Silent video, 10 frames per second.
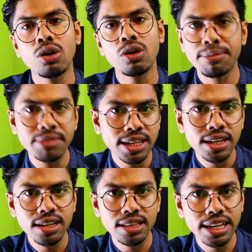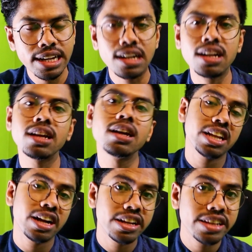something there,
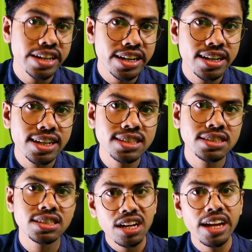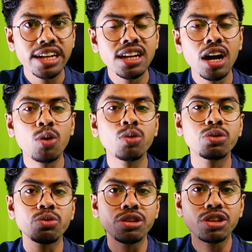generate the netlist, try it
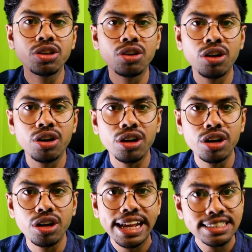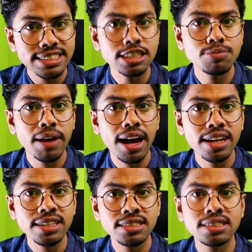out with your
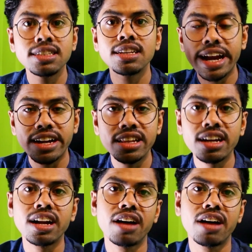ngSpice, get the